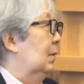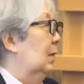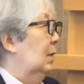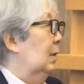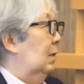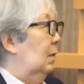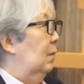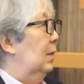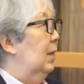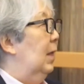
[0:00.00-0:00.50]

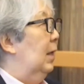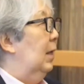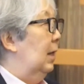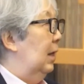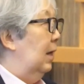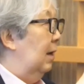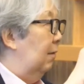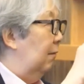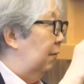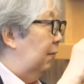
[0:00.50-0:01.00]
So that
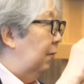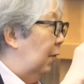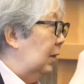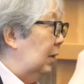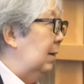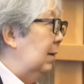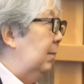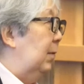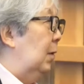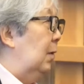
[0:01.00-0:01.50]
they are
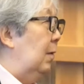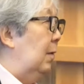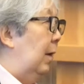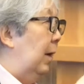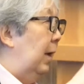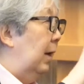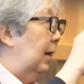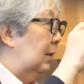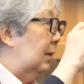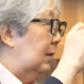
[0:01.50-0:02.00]
affordable
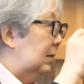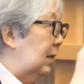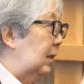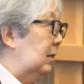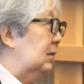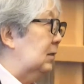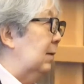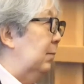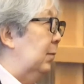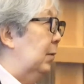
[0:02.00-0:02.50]
and
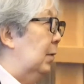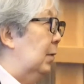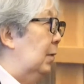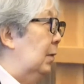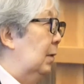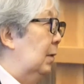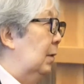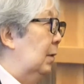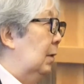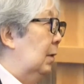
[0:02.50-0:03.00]

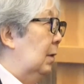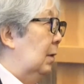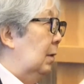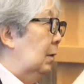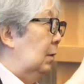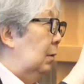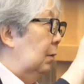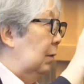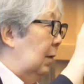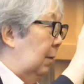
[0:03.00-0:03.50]
accessible
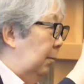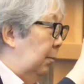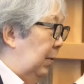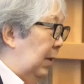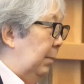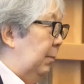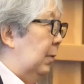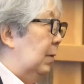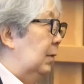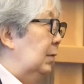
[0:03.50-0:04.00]
to the
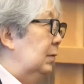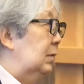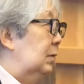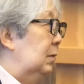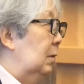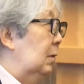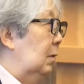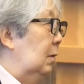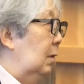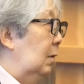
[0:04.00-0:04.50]

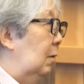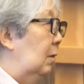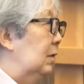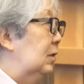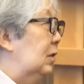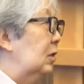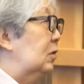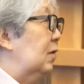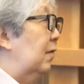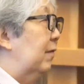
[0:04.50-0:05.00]
peoples, not
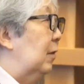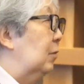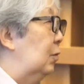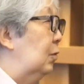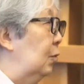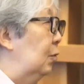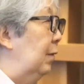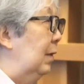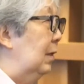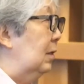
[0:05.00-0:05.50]
just of our
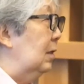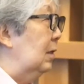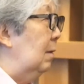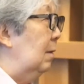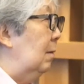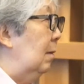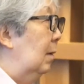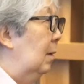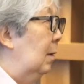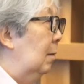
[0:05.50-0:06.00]
two
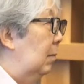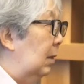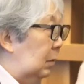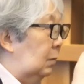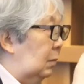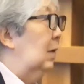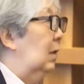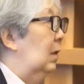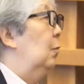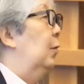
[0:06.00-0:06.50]
regions, but
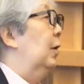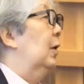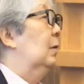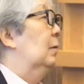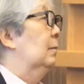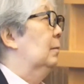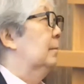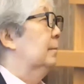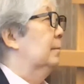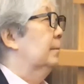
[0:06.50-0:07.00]
to the world.
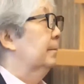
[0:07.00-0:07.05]
Yes.